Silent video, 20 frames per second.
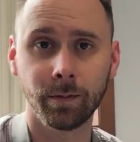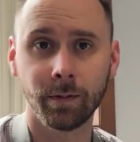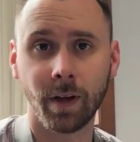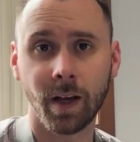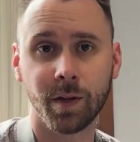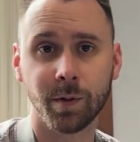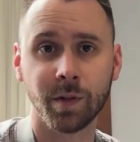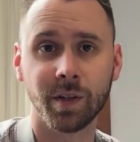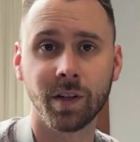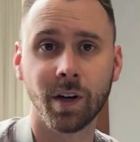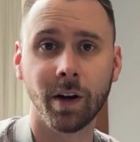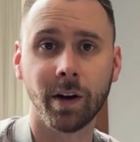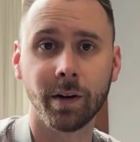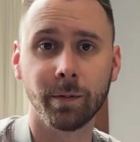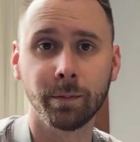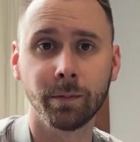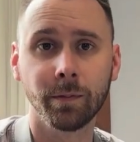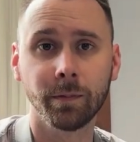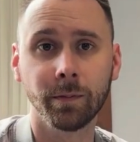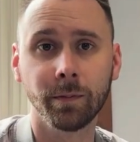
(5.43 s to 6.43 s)
as we started
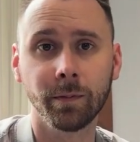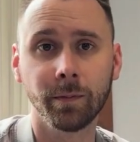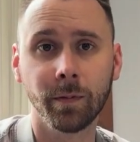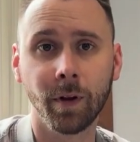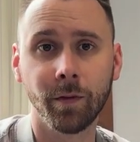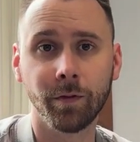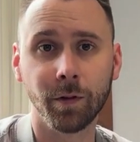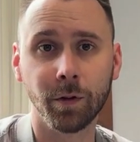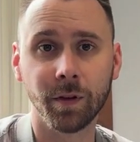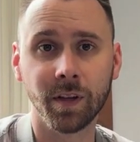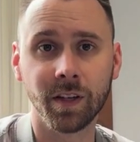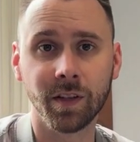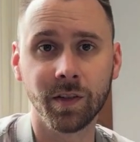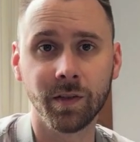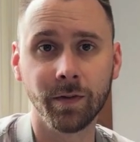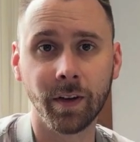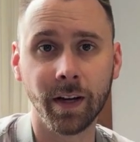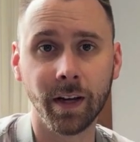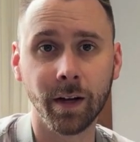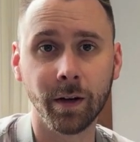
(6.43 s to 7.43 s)
a few of these
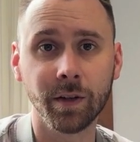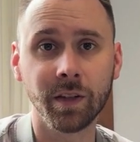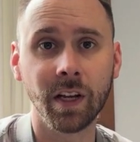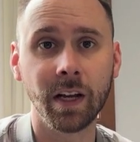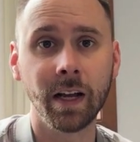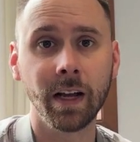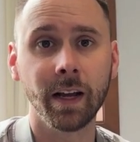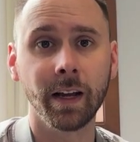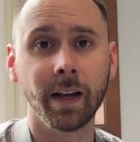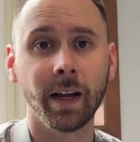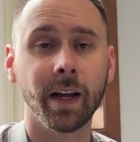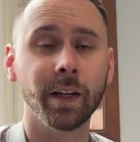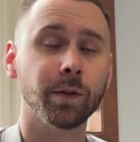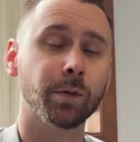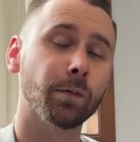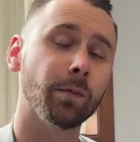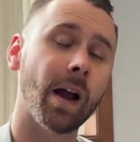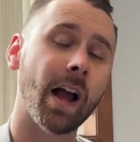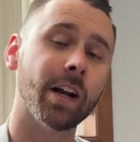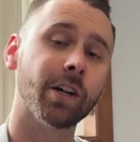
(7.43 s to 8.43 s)
videos, it's
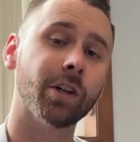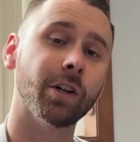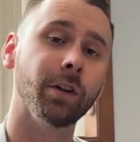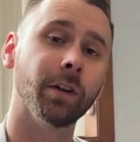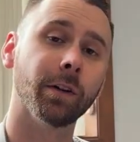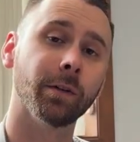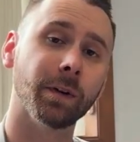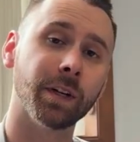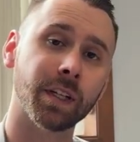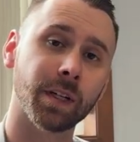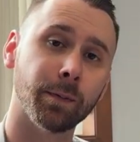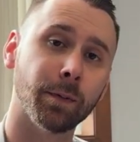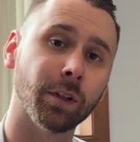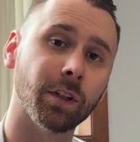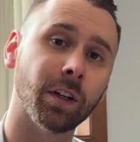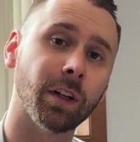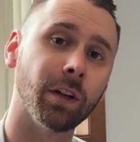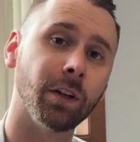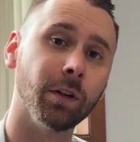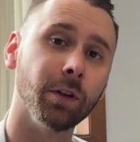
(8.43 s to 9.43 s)
rational and reasonable
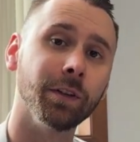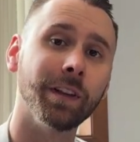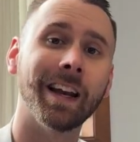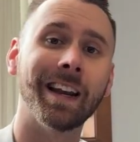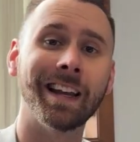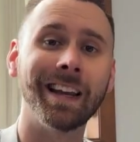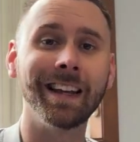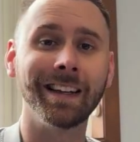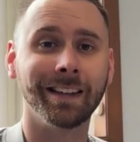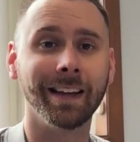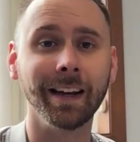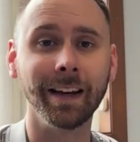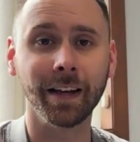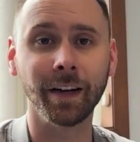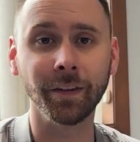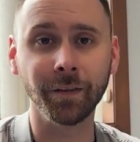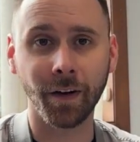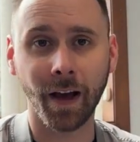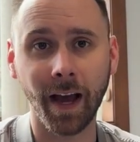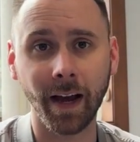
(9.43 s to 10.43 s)
to conclude that he did
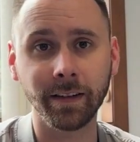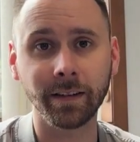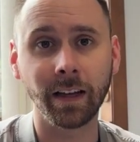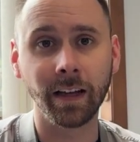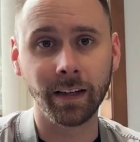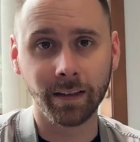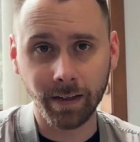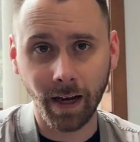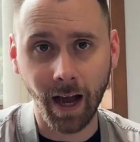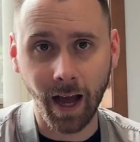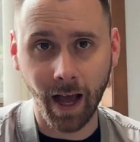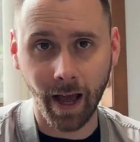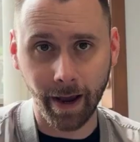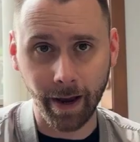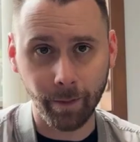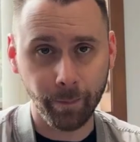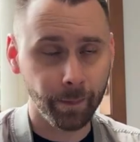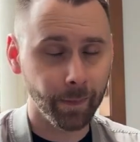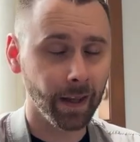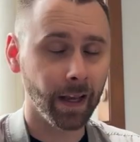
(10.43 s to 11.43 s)
in fact
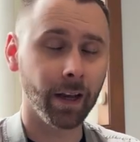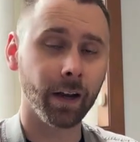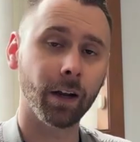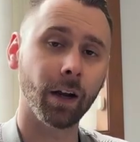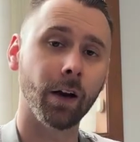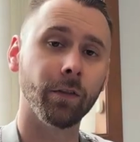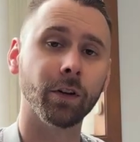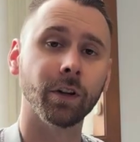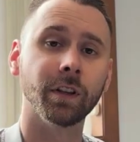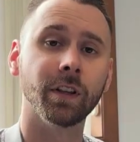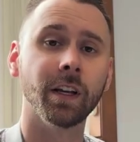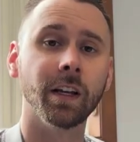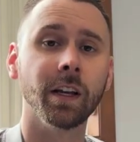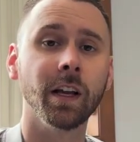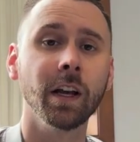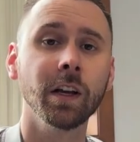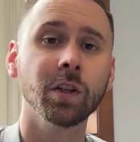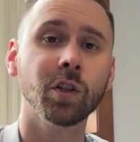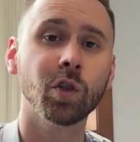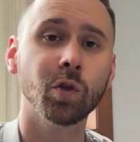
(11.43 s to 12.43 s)
die. Covered the
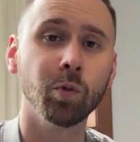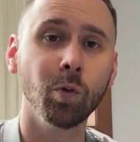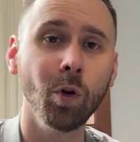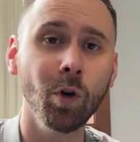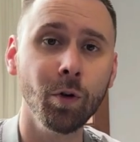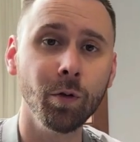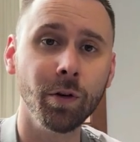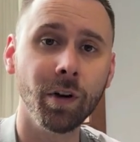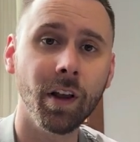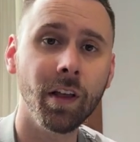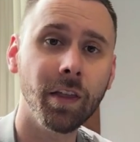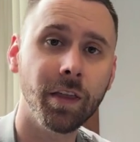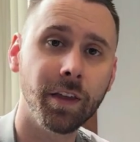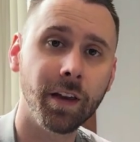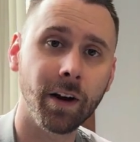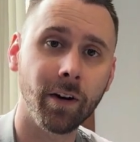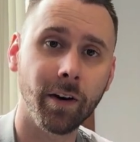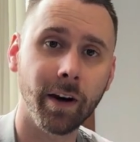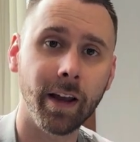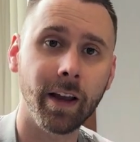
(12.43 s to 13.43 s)
swoon
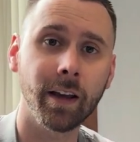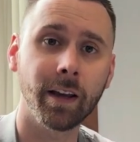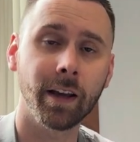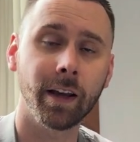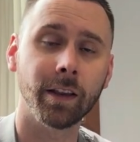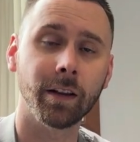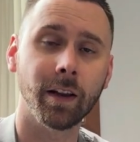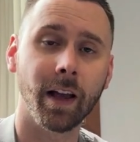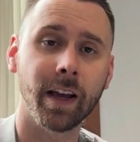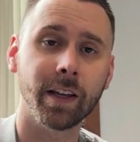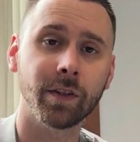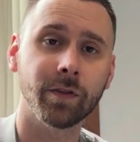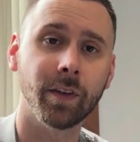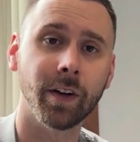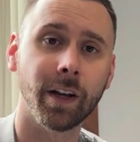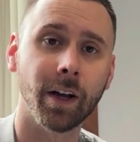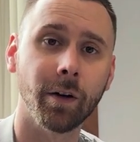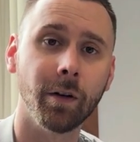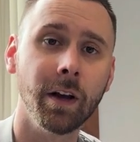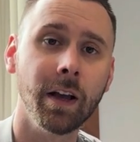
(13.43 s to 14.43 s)
theory in the last
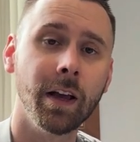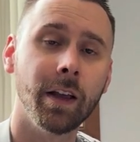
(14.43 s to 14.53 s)
video,